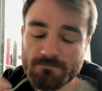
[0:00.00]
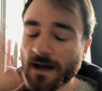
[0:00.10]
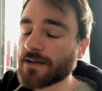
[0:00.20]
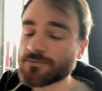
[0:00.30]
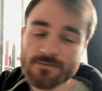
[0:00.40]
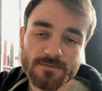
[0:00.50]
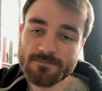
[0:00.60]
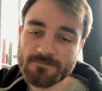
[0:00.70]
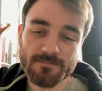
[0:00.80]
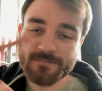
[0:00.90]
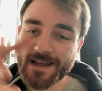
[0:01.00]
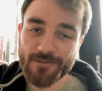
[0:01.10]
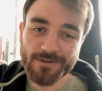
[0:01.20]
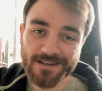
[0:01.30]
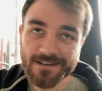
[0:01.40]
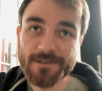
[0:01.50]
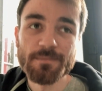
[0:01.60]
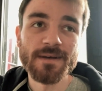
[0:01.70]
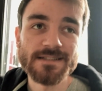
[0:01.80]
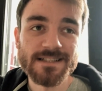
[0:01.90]
Pinewood area,
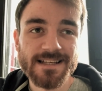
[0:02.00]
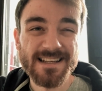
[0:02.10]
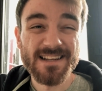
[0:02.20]
basically,